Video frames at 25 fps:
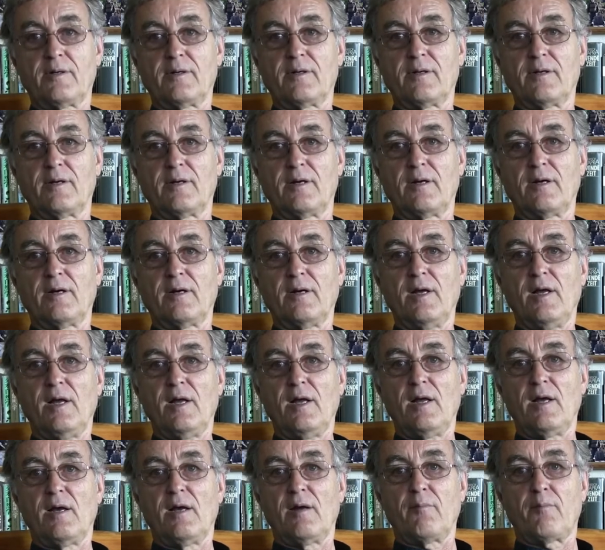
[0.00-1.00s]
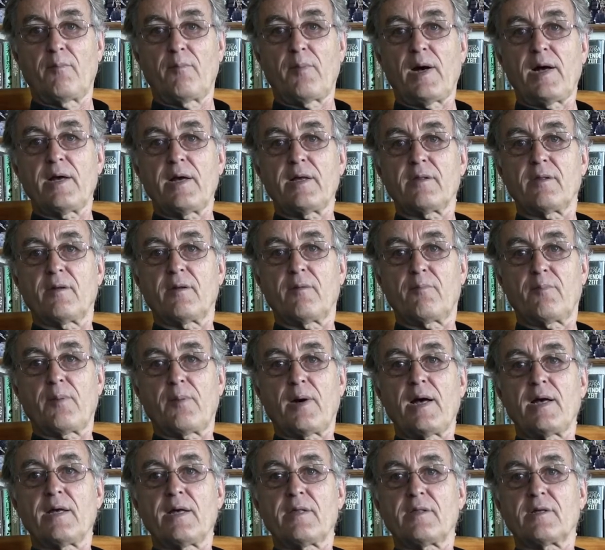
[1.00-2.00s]
You know? By
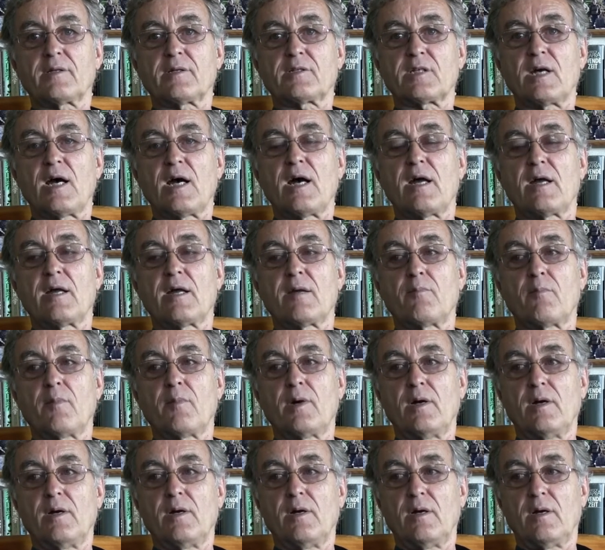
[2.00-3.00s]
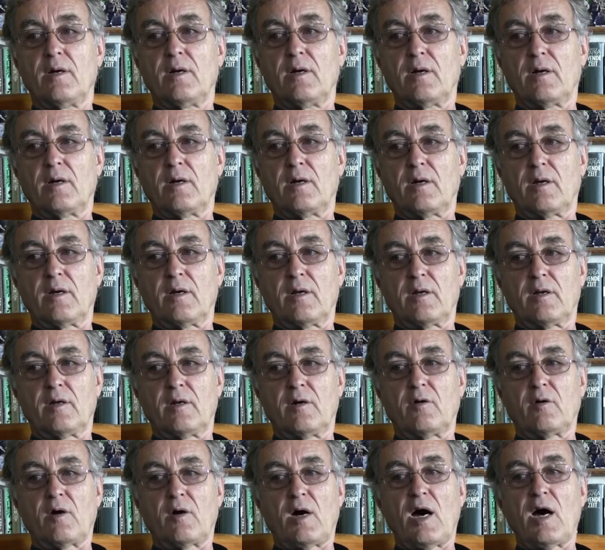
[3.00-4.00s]
by the time, you
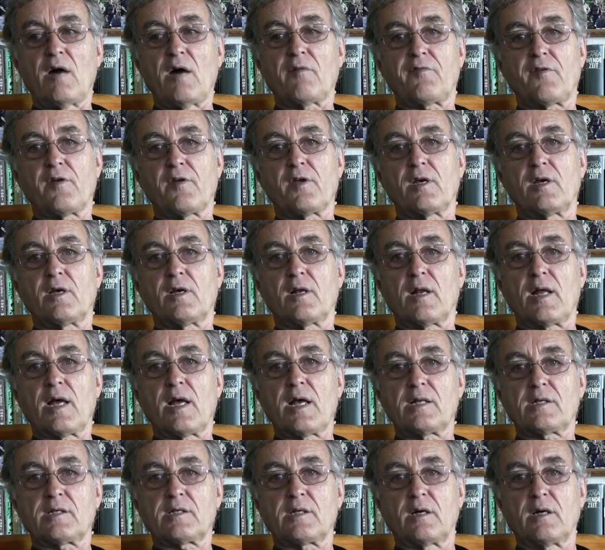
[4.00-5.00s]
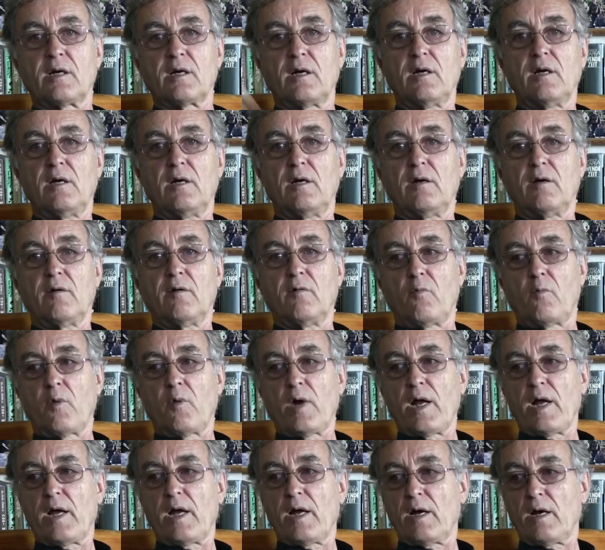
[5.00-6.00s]
know, half a year later,
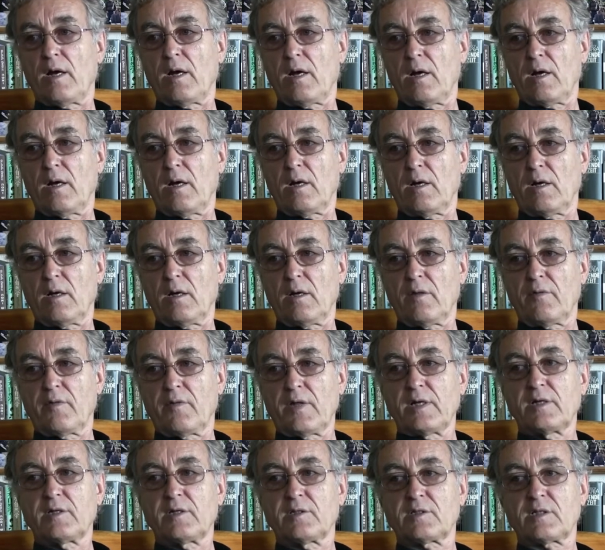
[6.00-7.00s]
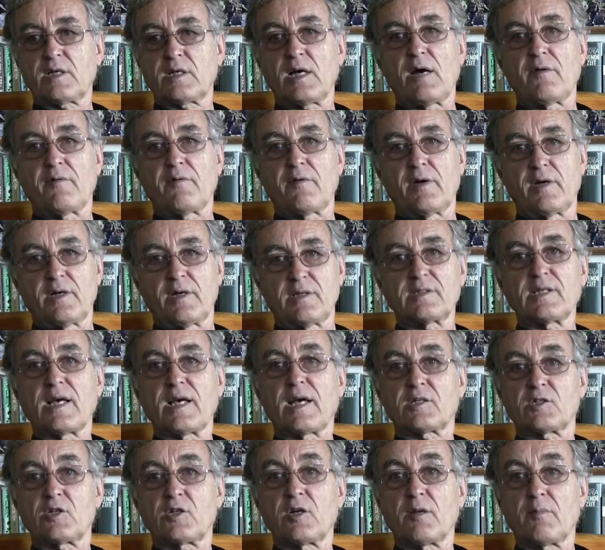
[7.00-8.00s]
where they discover it's
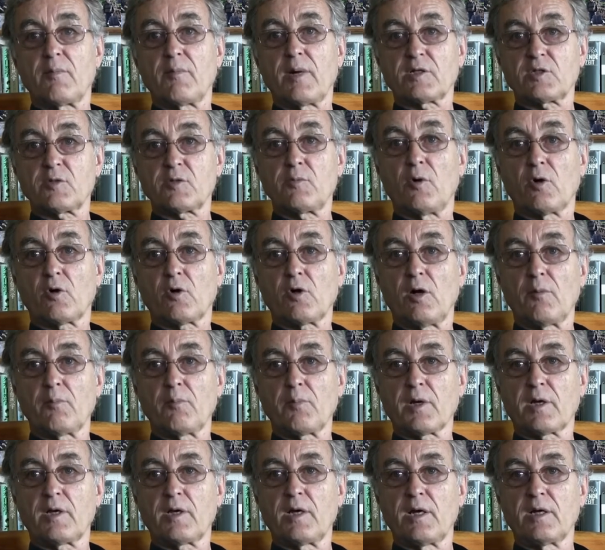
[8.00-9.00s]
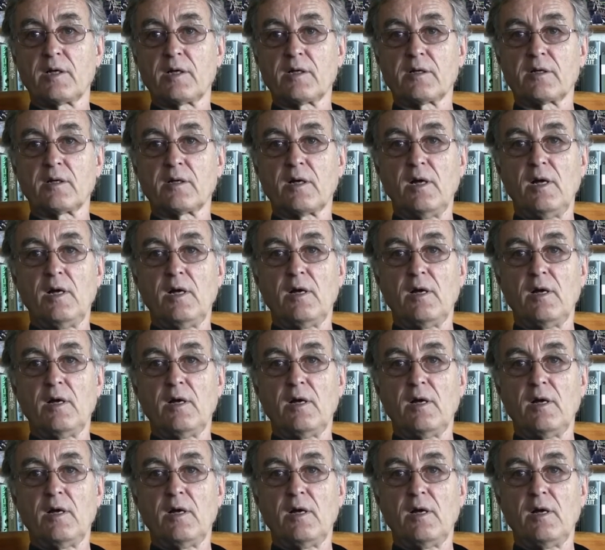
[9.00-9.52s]
actually much more complicated,